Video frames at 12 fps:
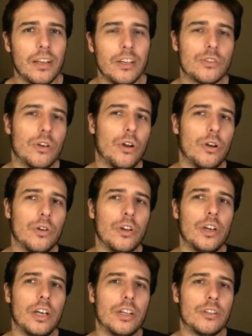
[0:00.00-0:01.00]
So
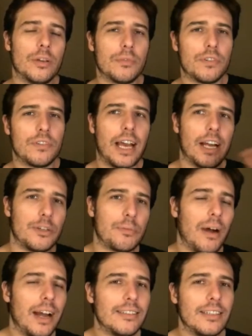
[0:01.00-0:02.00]
in terms of Sag
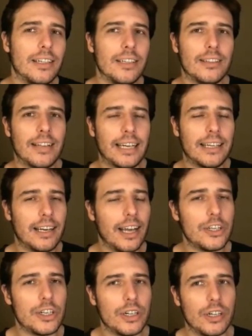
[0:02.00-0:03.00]
Pisces, that
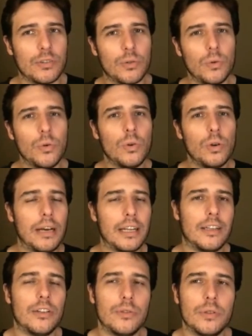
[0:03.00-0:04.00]
connection, it's all about
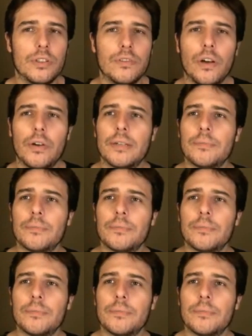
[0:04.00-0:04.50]
that intuitive knowing.